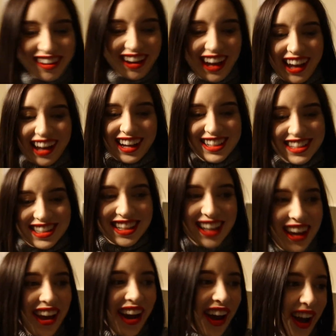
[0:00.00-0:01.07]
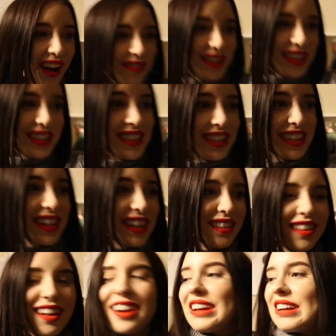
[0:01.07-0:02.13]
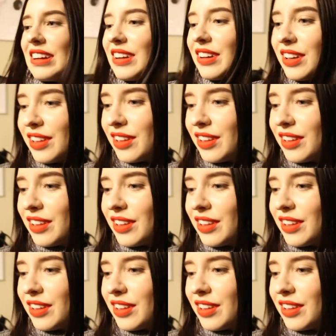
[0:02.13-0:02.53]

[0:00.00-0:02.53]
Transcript: you guys, obviously, along